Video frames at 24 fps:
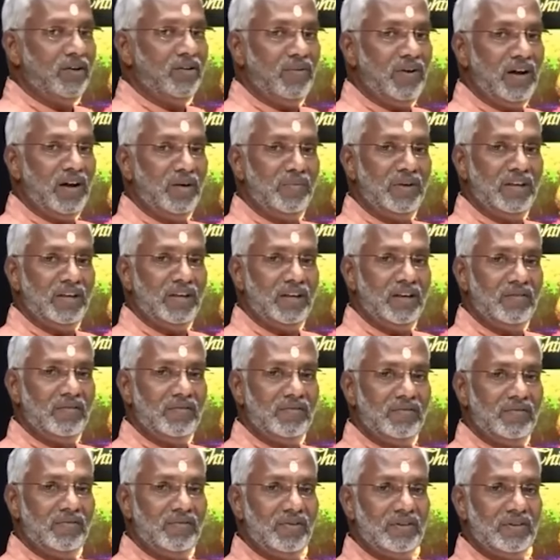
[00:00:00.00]
Valmiki.
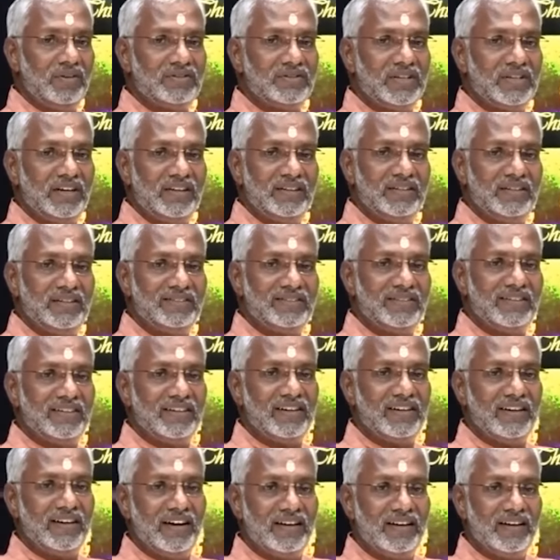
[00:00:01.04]
We will study this
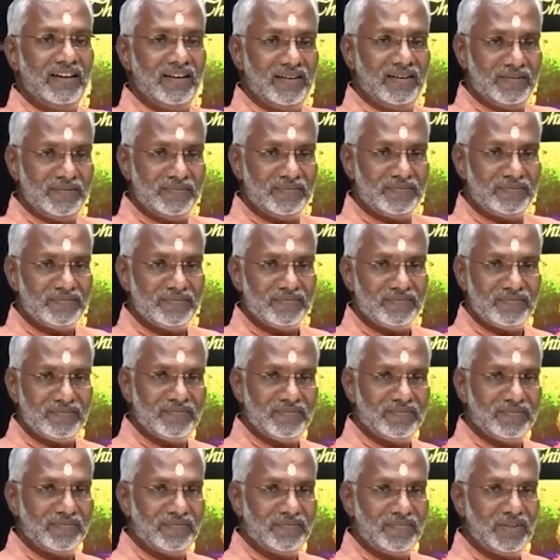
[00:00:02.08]
little later.
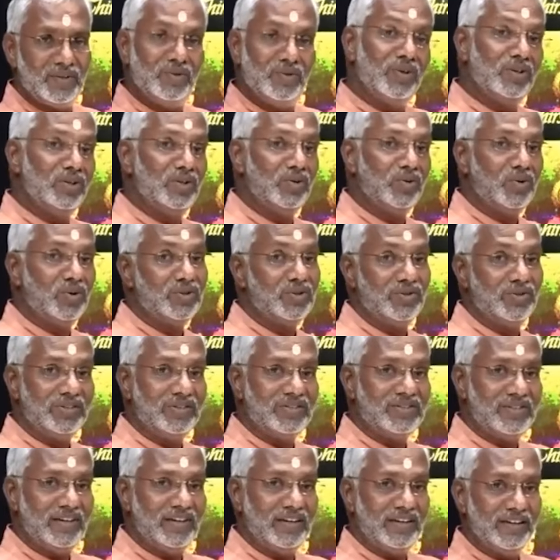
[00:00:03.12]
During the course, we
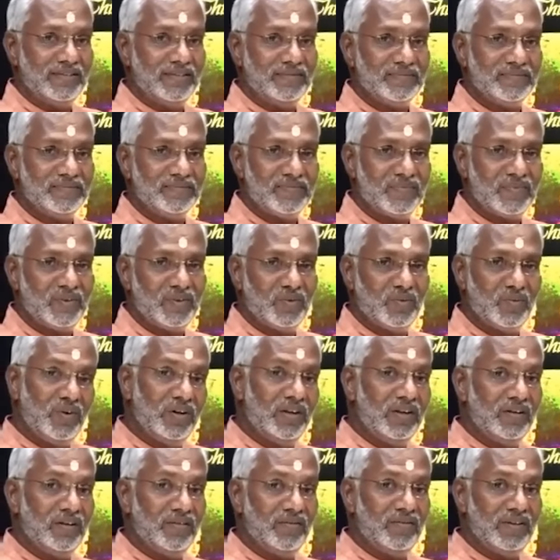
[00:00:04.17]
will study why
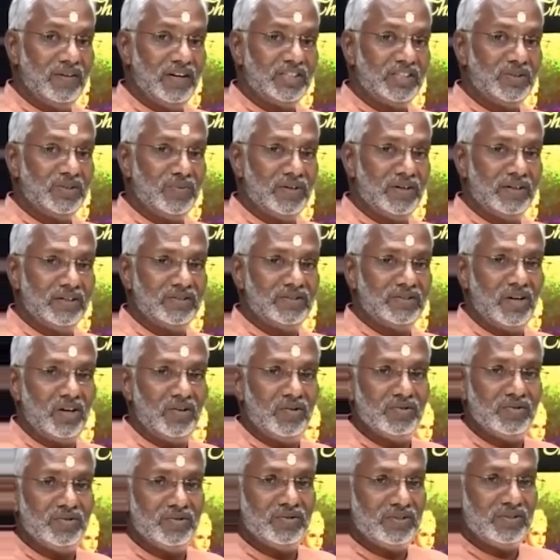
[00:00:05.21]
Lakshmana is
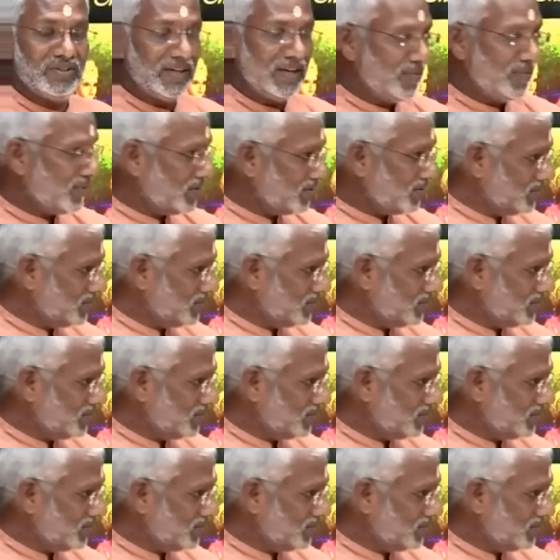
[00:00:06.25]
always with Rama.